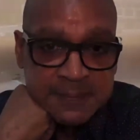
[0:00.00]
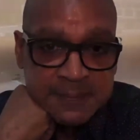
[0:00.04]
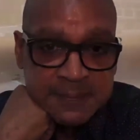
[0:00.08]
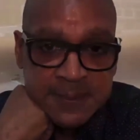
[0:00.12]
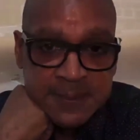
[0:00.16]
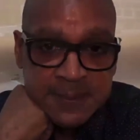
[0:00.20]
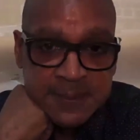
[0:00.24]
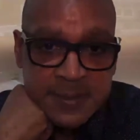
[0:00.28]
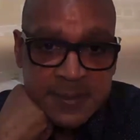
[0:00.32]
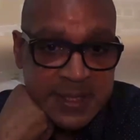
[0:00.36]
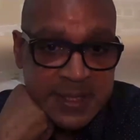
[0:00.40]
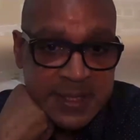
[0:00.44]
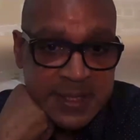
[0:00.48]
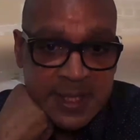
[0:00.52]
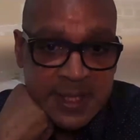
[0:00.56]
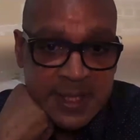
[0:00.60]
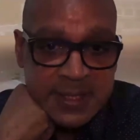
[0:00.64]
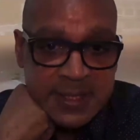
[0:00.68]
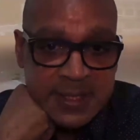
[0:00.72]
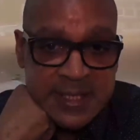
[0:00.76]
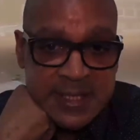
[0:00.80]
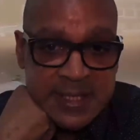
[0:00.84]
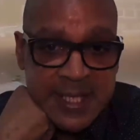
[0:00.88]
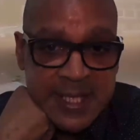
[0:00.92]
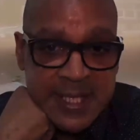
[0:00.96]
things like
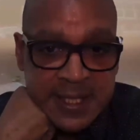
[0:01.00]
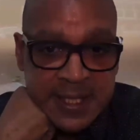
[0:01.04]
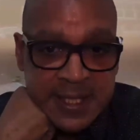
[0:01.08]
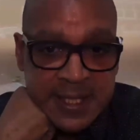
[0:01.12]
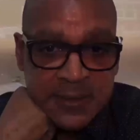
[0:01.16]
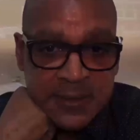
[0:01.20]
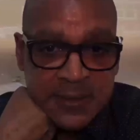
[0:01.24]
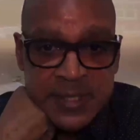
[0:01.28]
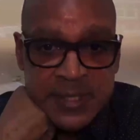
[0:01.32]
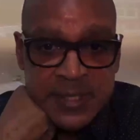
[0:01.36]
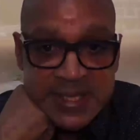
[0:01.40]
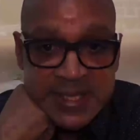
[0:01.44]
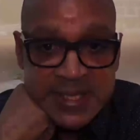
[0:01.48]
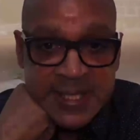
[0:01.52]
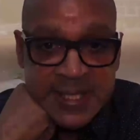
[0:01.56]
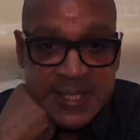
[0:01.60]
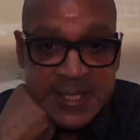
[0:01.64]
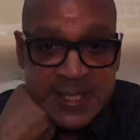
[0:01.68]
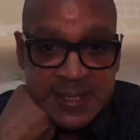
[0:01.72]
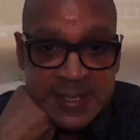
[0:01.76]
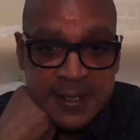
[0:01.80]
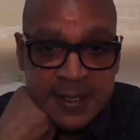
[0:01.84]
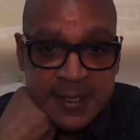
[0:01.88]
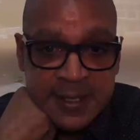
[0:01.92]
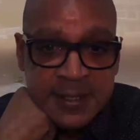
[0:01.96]
staking,
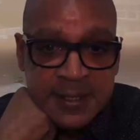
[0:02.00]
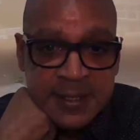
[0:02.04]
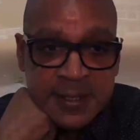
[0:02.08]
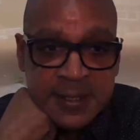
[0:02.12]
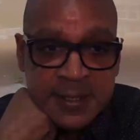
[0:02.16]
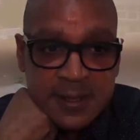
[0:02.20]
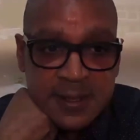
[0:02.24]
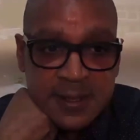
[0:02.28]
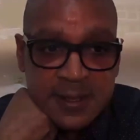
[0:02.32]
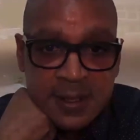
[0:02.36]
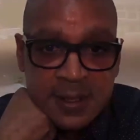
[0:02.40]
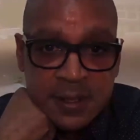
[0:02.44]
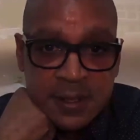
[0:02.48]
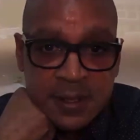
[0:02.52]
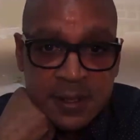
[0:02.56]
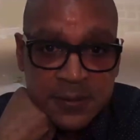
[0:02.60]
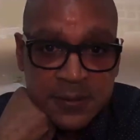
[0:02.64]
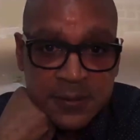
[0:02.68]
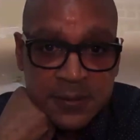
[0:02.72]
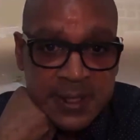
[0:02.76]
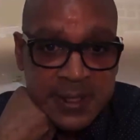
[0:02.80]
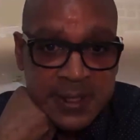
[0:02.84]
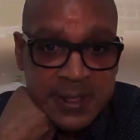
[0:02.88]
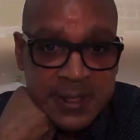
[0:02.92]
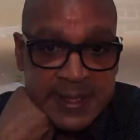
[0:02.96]
restaking, they're
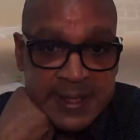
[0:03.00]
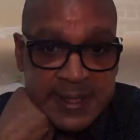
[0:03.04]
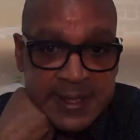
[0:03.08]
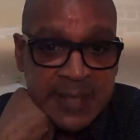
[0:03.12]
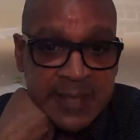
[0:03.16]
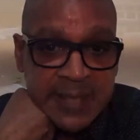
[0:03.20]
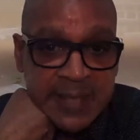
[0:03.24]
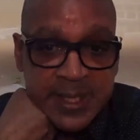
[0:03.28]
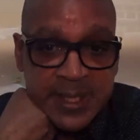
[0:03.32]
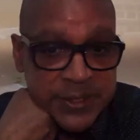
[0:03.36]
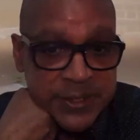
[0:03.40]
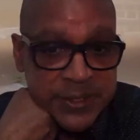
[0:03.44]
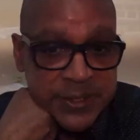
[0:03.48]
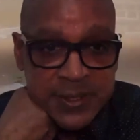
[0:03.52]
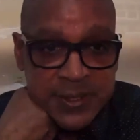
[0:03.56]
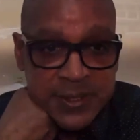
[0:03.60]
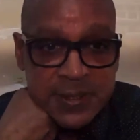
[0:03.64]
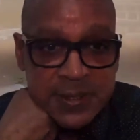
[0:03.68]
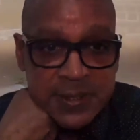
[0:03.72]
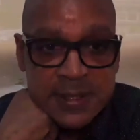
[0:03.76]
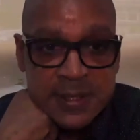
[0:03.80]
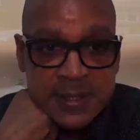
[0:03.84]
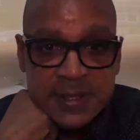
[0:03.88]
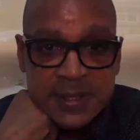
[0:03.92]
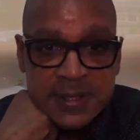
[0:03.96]
really
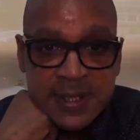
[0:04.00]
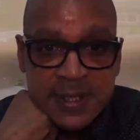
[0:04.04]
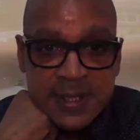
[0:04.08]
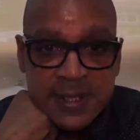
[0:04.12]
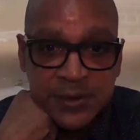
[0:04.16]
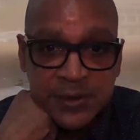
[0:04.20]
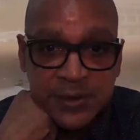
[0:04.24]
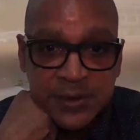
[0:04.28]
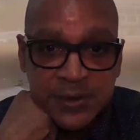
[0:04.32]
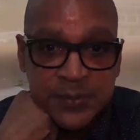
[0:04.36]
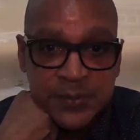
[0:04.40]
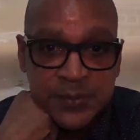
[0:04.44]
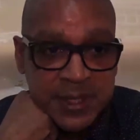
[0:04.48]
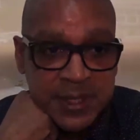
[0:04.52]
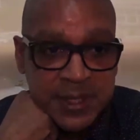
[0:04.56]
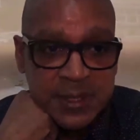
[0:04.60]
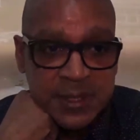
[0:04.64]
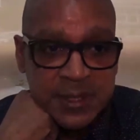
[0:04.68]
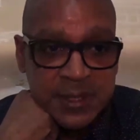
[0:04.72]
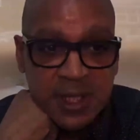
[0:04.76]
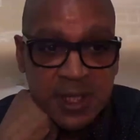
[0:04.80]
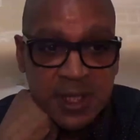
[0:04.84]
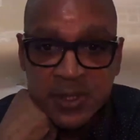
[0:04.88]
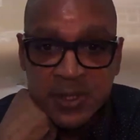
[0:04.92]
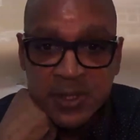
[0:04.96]
applications that are built on
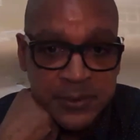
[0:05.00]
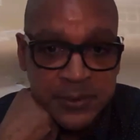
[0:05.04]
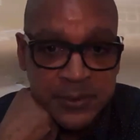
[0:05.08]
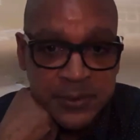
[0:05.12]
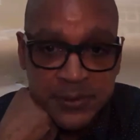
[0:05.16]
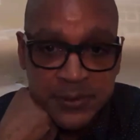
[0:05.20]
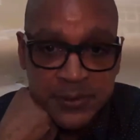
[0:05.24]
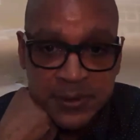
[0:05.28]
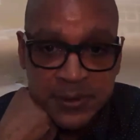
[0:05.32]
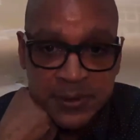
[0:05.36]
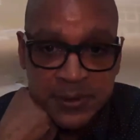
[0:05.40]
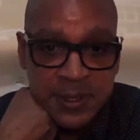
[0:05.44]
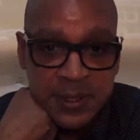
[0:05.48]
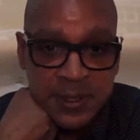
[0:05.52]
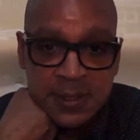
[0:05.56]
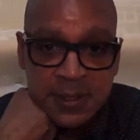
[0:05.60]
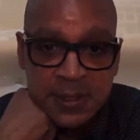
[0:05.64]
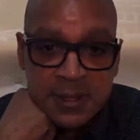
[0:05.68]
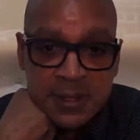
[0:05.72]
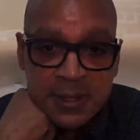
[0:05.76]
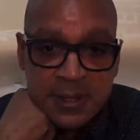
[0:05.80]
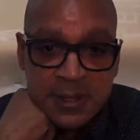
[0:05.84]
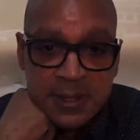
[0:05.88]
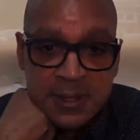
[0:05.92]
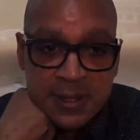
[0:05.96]
top of the protocol.
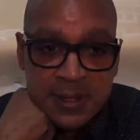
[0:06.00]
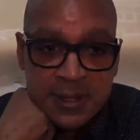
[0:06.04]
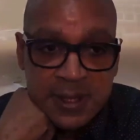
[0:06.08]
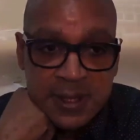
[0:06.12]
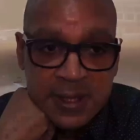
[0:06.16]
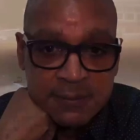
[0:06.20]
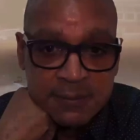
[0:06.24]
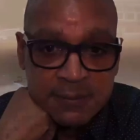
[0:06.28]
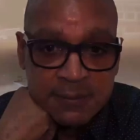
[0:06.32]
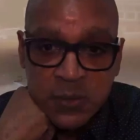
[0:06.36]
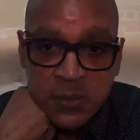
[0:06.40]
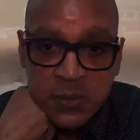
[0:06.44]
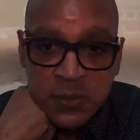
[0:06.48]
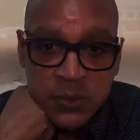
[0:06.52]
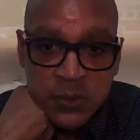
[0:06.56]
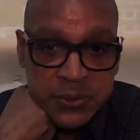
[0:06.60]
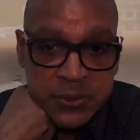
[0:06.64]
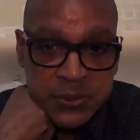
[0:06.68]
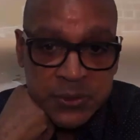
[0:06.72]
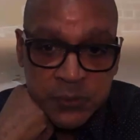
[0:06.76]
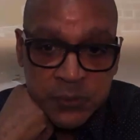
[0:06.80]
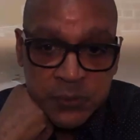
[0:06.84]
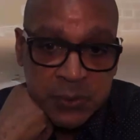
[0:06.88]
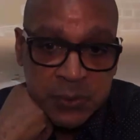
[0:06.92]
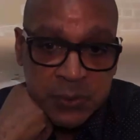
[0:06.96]
And
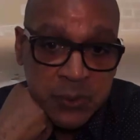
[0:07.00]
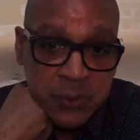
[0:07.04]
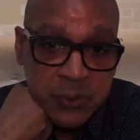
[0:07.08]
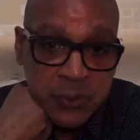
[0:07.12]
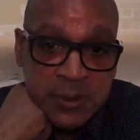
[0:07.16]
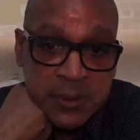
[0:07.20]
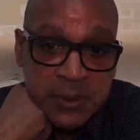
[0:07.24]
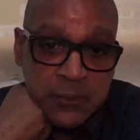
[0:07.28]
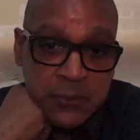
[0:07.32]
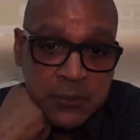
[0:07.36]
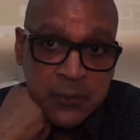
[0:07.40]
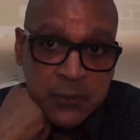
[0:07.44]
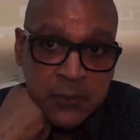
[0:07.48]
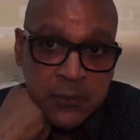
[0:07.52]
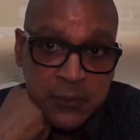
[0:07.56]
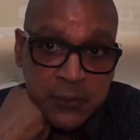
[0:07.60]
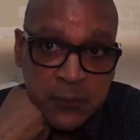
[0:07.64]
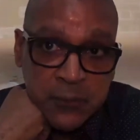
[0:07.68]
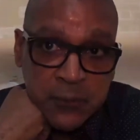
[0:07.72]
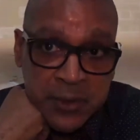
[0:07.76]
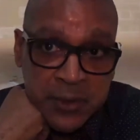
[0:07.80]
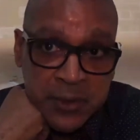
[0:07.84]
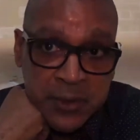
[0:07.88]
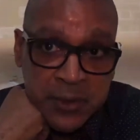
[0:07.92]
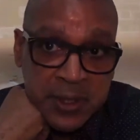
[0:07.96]

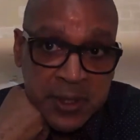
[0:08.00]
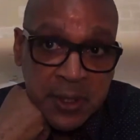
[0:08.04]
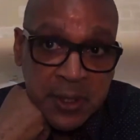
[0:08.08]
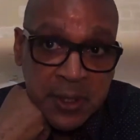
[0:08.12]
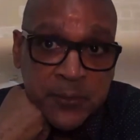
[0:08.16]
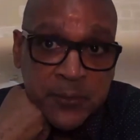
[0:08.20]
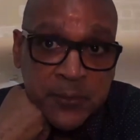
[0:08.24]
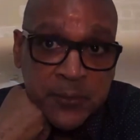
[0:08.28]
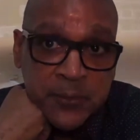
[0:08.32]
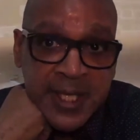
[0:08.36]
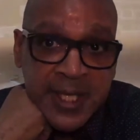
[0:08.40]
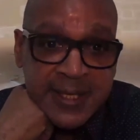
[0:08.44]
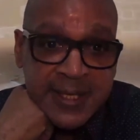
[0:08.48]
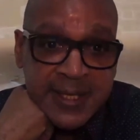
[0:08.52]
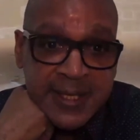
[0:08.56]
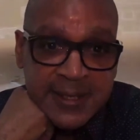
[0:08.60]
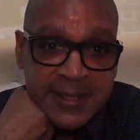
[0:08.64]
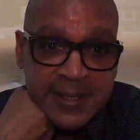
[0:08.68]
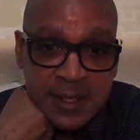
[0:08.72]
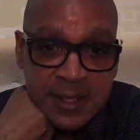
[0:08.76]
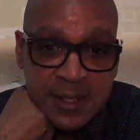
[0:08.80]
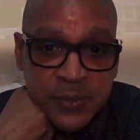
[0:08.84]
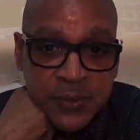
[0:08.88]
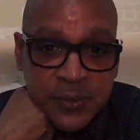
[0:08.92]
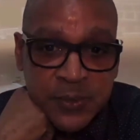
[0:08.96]
we hope
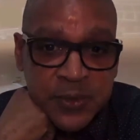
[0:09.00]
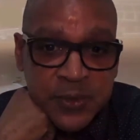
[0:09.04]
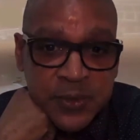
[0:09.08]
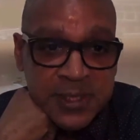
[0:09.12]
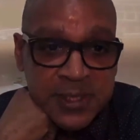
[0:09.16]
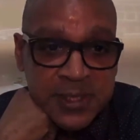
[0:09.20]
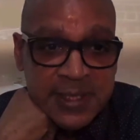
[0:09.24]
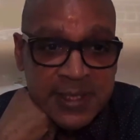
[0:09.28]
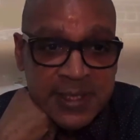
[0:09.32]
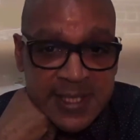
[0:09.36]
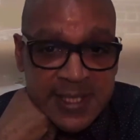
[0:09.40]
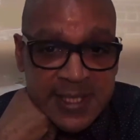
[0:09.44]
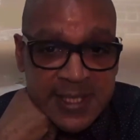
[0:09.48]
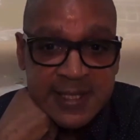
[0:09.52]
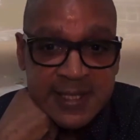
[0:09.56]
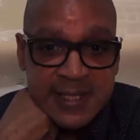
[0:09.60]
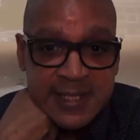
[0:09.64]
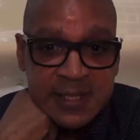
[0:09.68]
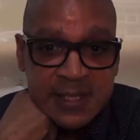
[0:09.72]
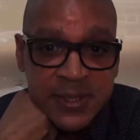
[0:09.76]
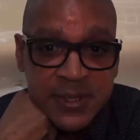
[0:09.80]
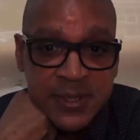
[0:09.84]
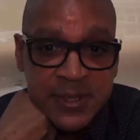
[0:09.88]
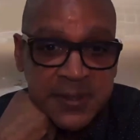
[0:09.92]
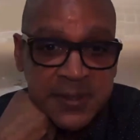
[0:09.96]
that the community decides
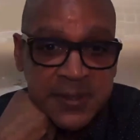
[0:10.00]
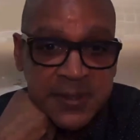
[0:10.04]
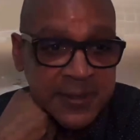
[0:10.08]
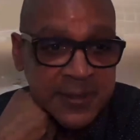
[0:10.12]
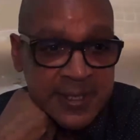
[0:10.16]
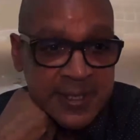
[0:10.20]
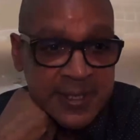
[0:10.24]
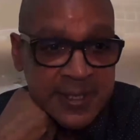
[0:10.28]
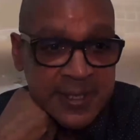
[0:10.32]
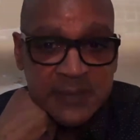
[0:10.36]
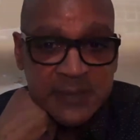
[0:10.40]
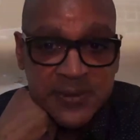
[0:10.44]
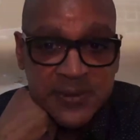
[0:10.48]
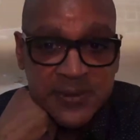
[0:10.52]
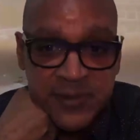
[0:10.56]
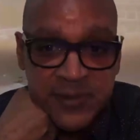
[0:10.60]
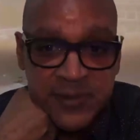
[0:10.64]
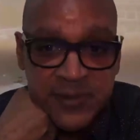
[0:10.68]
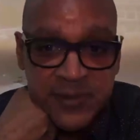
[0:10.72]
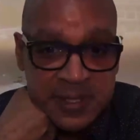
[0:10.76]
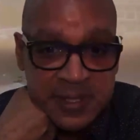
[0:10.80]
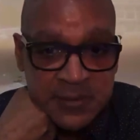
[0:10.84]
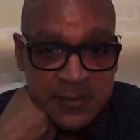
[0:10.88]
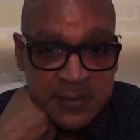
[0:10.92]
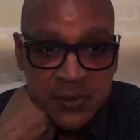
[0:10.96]
to build these types of
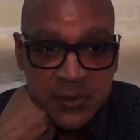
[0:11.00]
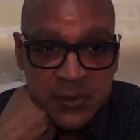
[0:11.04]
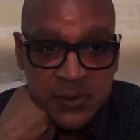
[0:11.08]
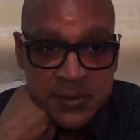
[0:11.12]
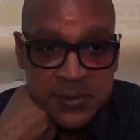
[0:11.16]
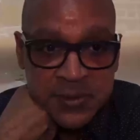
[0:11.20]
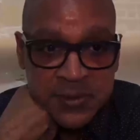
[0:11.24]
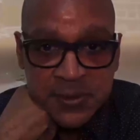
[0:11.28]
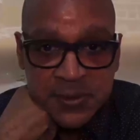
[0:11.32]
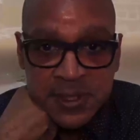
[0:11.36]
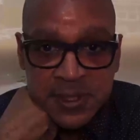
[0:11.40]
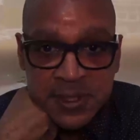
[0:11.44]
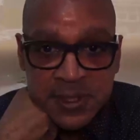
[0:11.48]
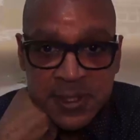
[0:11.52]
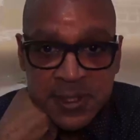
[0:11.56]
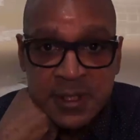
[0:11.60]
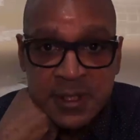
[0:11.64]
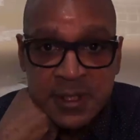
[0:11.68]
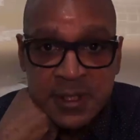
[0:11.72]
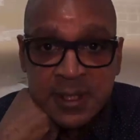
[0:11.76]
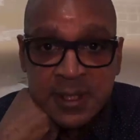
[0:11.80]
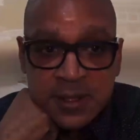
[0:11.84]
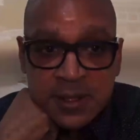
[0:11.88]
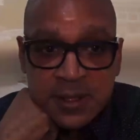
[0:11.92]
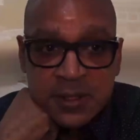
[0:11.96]
things, and we'll certainly
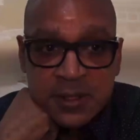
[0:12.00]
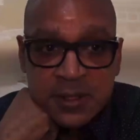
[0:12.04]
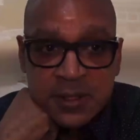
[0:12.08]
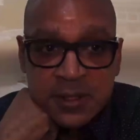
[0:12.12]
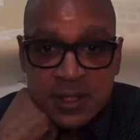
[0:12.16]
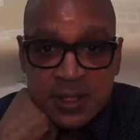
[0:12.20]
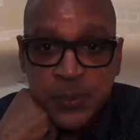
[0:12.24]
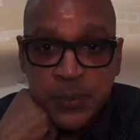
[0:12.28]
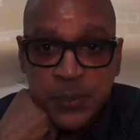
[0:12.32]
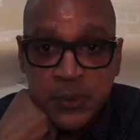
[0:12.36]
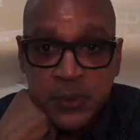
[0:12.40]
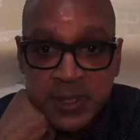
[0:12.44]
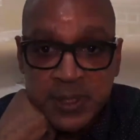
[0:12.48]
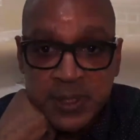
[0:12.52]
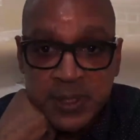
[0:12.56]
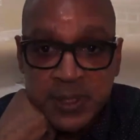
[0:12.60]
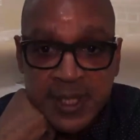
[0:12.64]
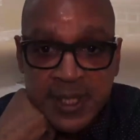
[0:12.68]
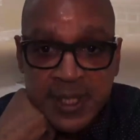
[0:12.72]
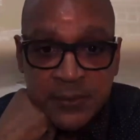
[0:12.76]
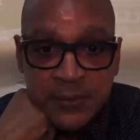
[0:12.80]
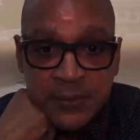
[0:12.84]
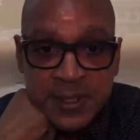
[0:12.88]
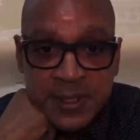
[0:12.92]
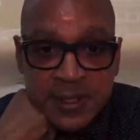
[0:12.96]
look to supporting
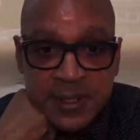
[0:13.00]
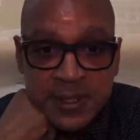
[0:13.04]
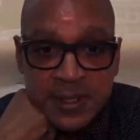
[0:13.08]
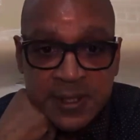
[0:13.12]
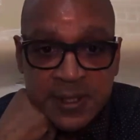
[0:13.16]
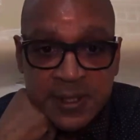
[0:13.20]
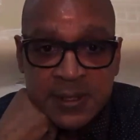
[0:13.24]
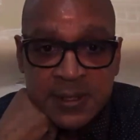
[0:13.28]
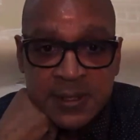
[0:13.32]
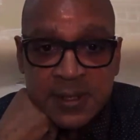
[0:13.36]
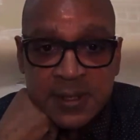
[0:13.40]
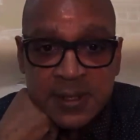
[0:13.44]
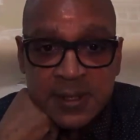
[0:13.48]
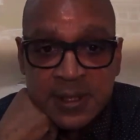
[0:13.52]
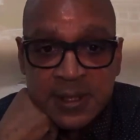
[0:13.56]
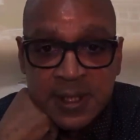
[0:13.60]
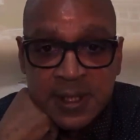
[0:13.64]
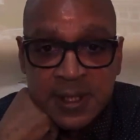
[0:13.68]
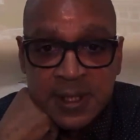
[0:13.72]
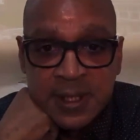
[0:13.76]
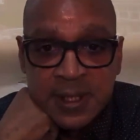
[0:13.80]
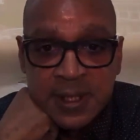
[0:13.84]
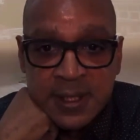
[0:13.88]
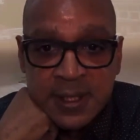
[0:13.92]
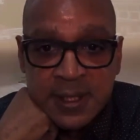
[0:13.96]
that within the
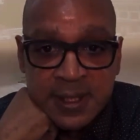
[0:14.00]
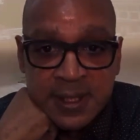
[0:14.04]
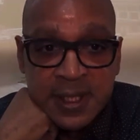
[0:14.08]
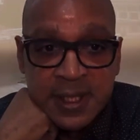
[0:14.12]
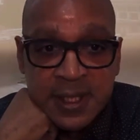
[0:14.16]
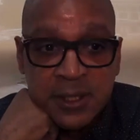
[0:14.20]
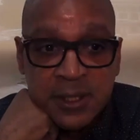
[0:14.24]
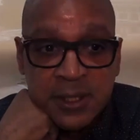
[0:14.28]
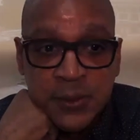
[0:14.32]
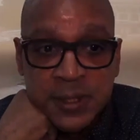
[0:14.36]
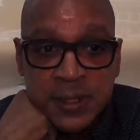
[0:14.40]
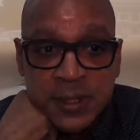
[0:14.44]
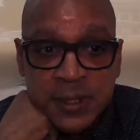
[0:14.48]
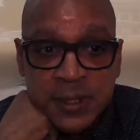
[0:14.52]
layer one.